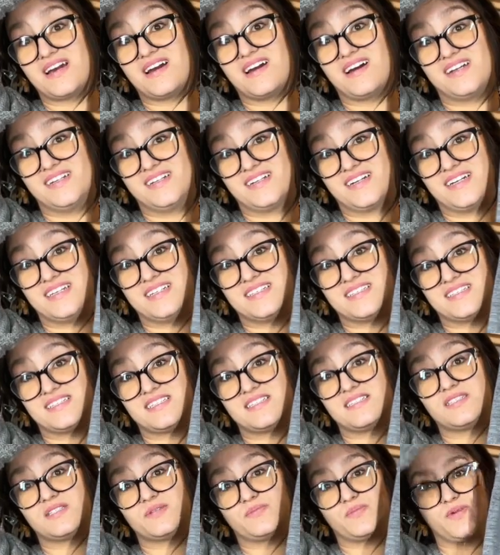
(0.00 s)
a nice
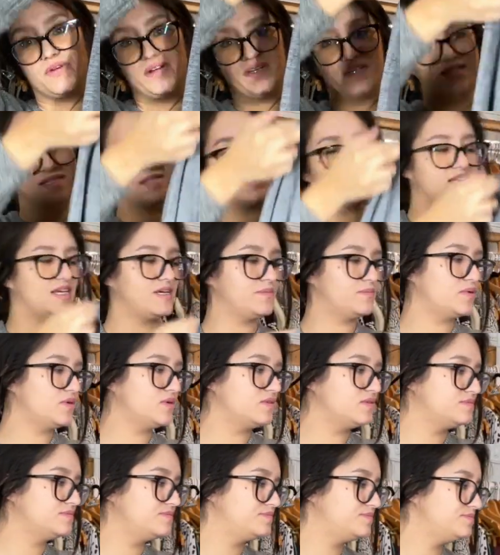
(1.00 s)
spring
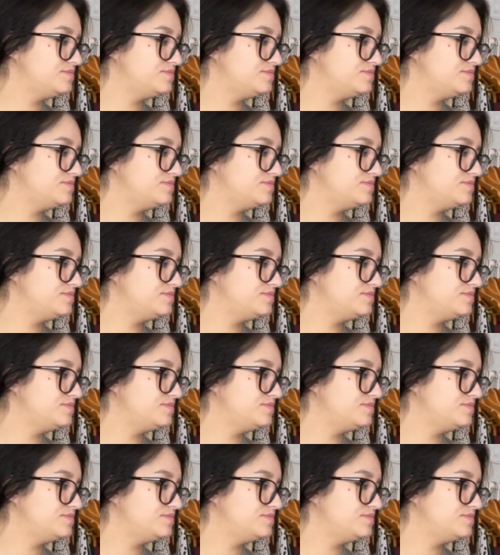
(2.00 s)
staple.